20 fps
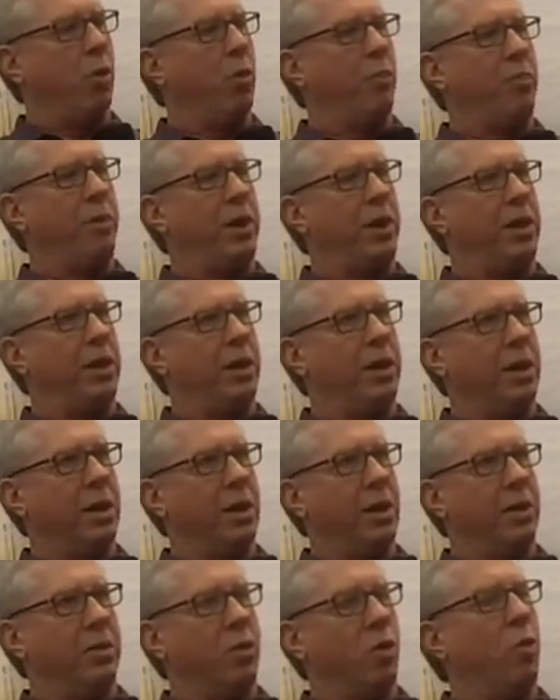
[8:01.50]
won't be
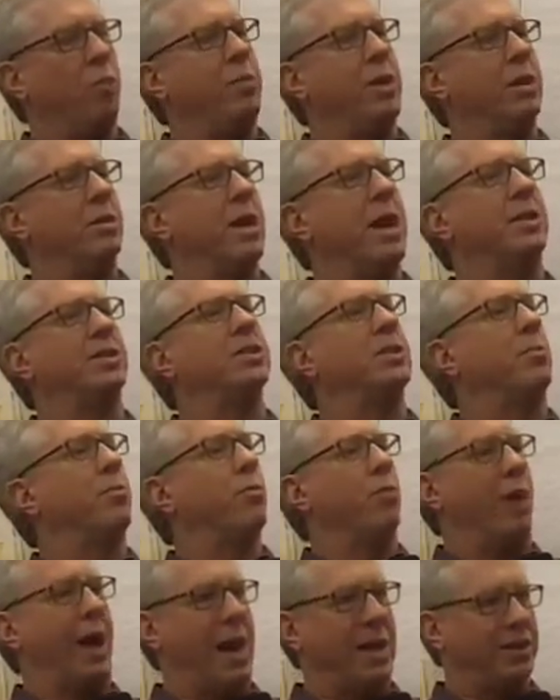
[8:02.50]
there won't be a lot of
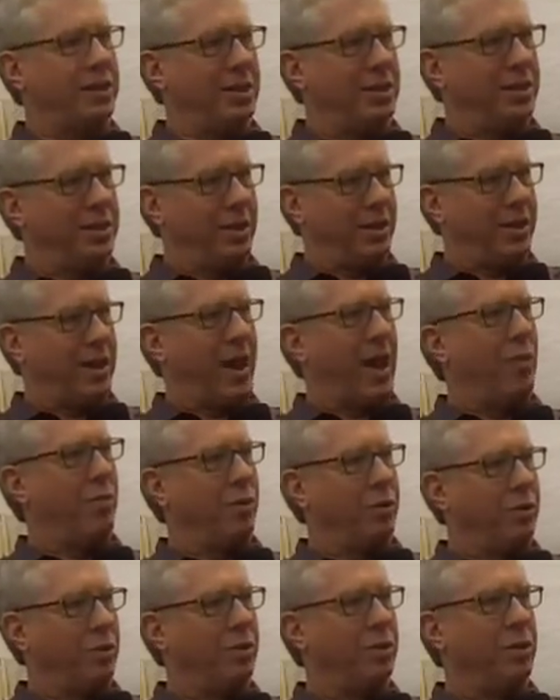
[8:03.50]
surprises in how
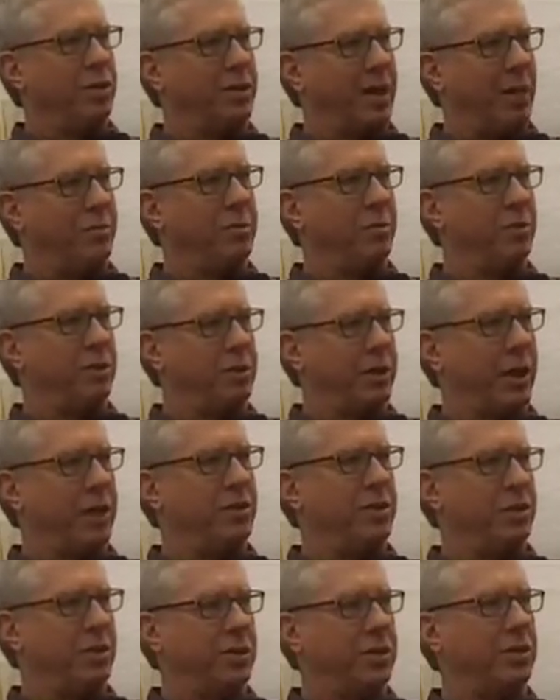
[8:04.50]
we're doing these
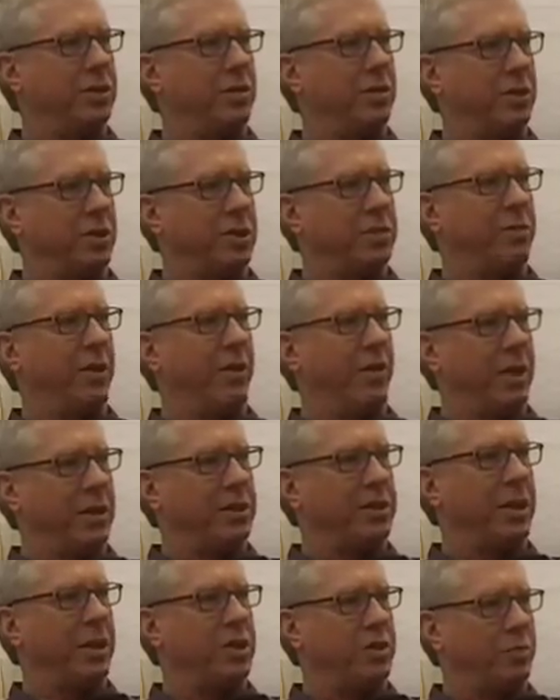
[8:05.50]
optimizations to
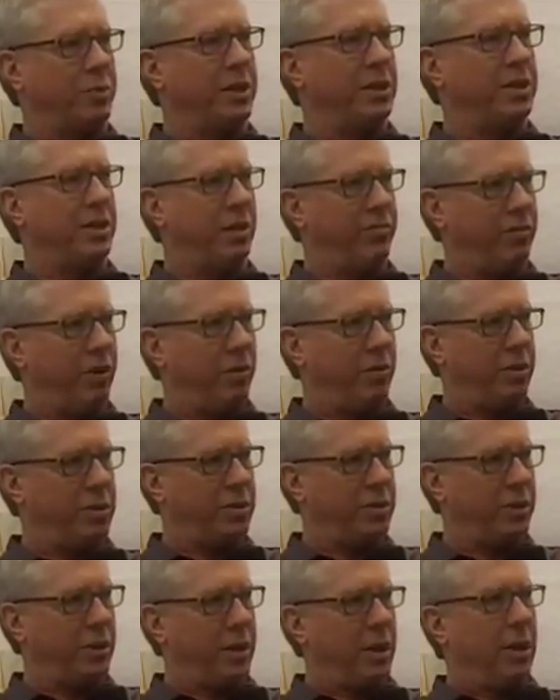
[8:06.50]
experienced HPC
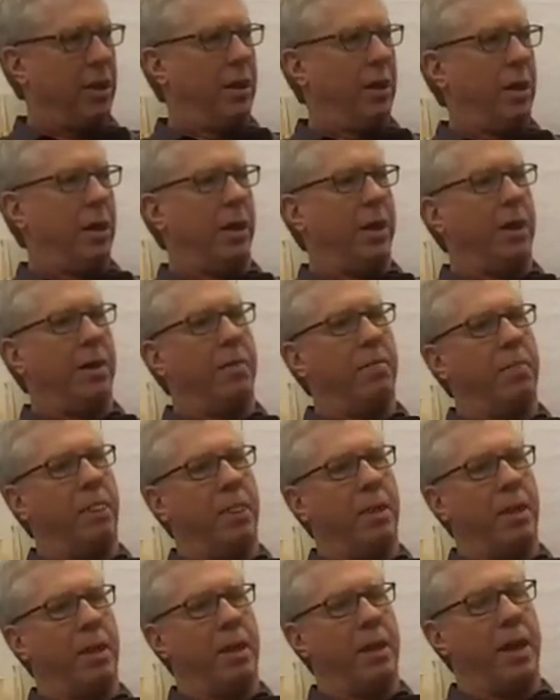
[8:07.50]
folks. Um,
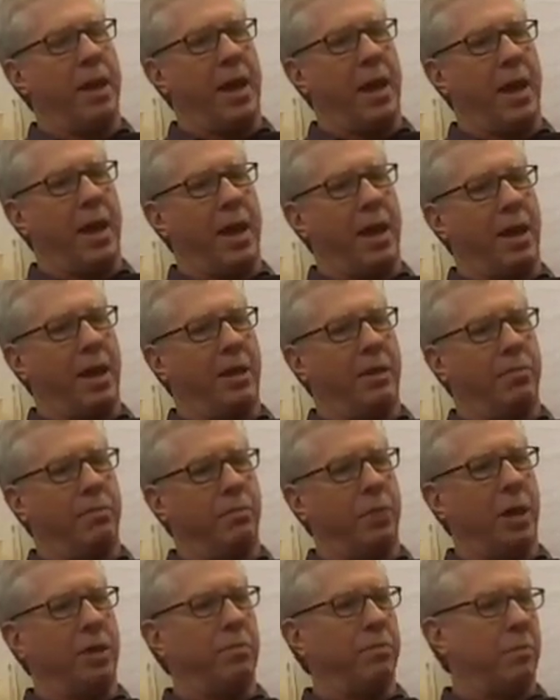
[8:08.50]

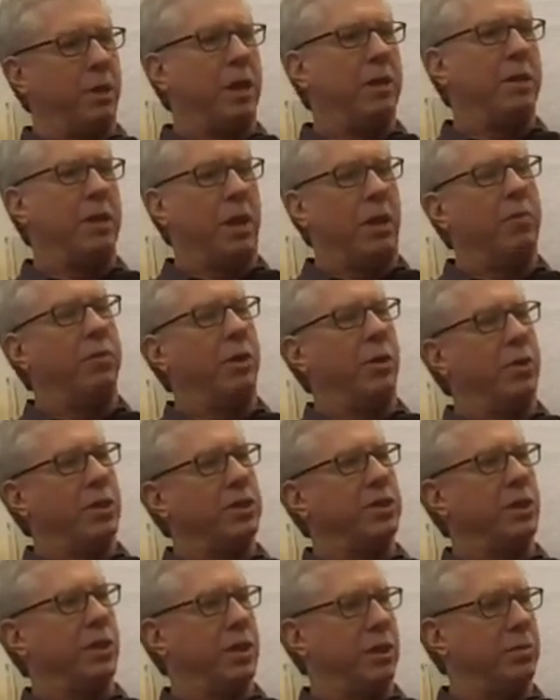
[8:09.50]
and but but you know there
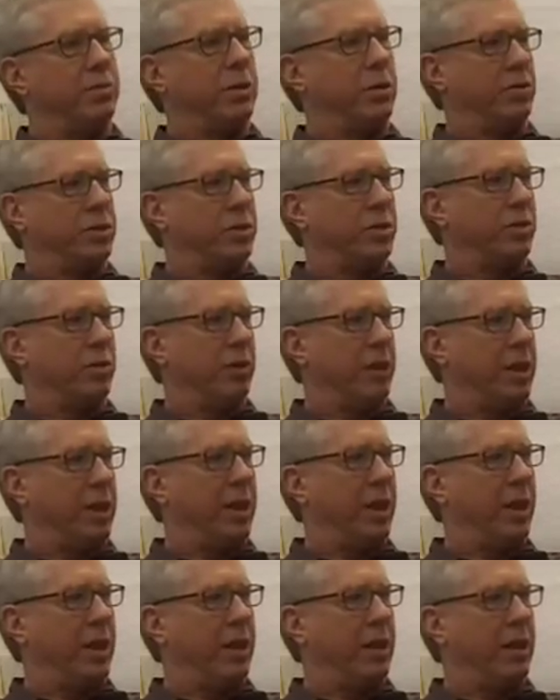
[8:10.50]
is a there's
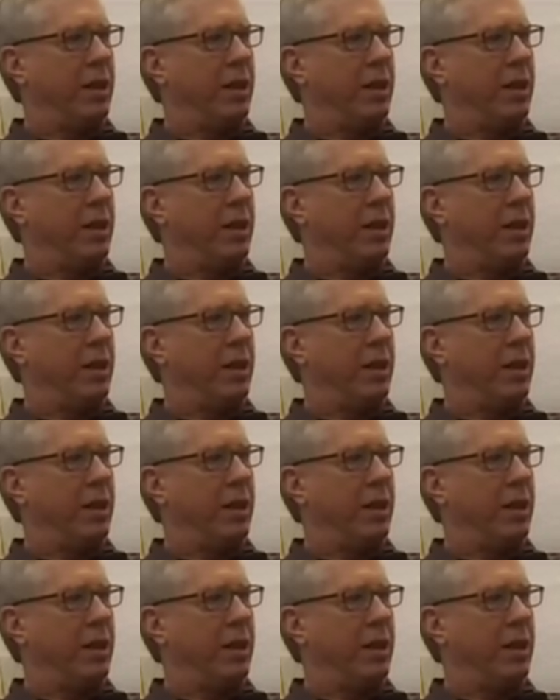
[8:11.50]
certainly